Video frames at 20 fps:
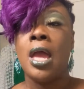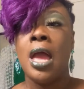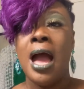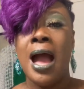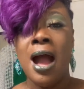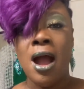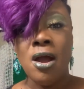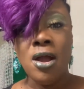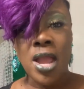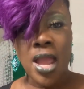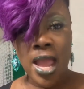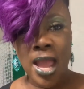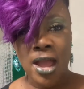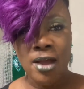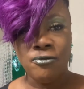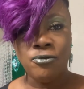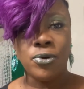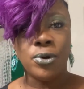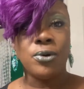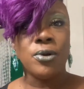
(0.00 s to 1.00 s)

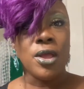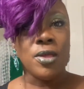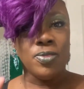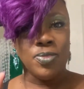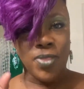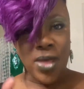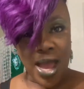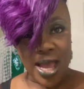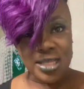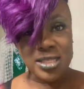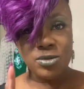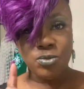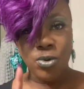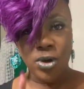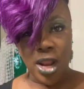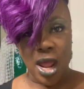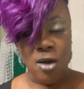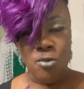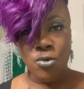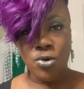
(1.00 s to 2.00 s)
However, that's
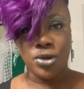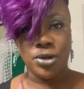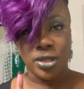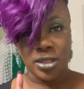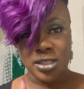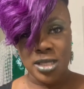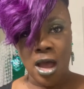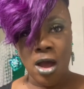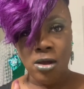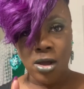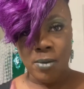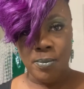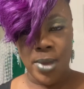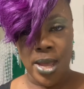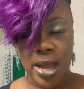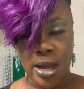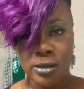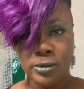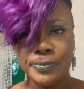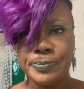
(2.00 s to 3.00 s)
what I want to talk
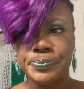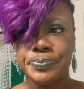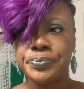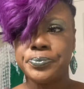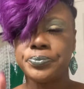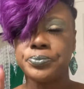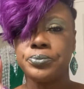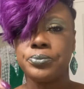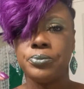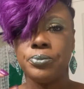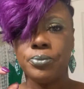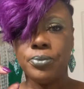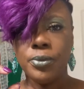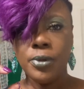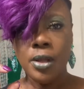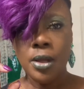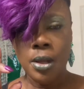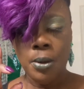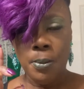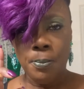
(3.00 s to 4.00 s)
about.
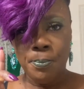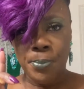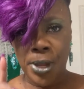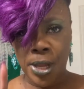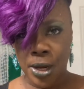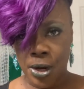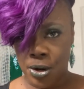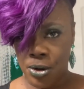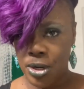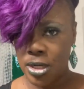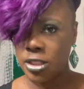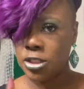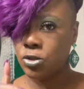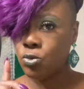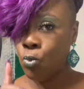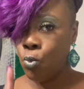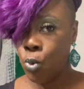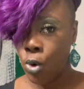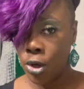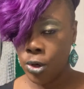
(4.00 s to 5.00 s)
Parents,
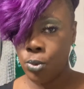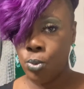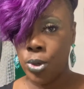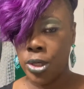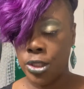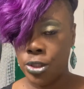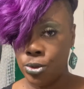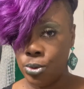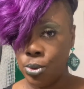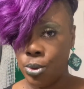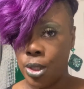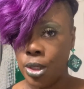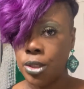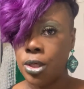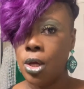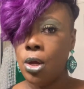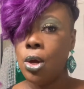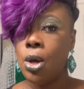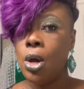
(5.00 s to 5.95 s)
what are we doing?